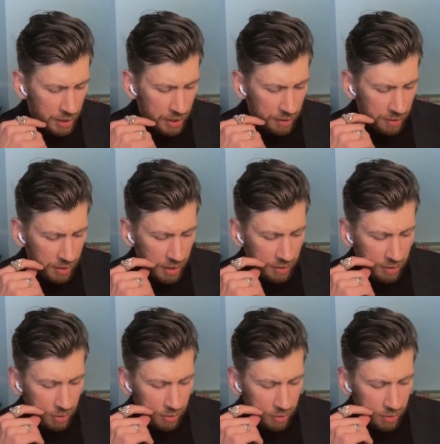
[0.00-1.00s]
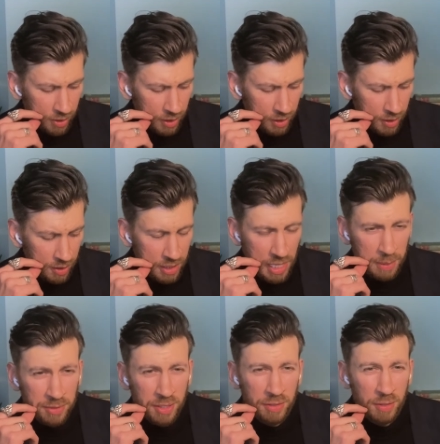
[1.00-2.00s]
It's also the
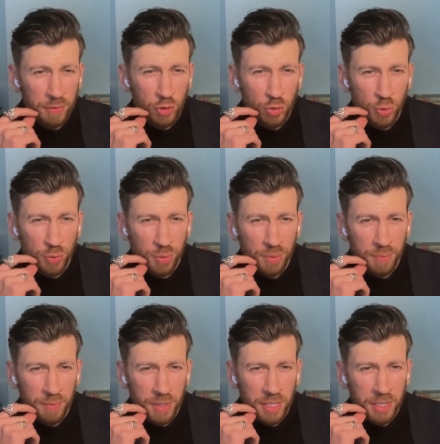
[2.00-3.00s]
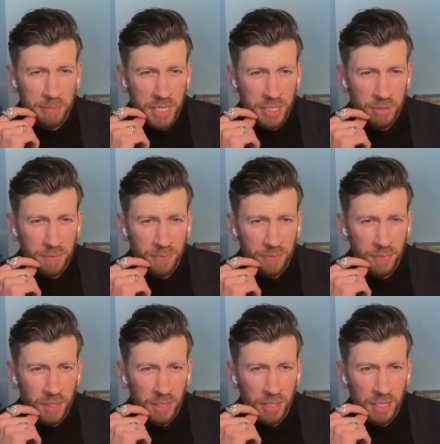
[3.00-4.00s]
absence of truth in a manner,
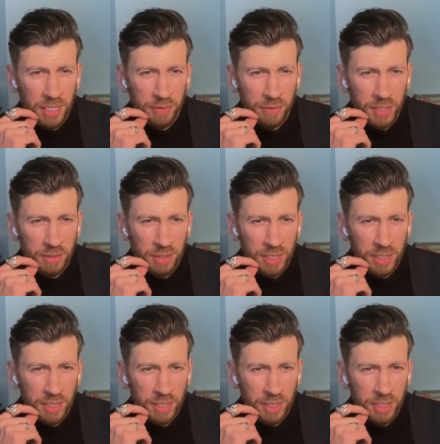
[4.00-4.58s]
I feel.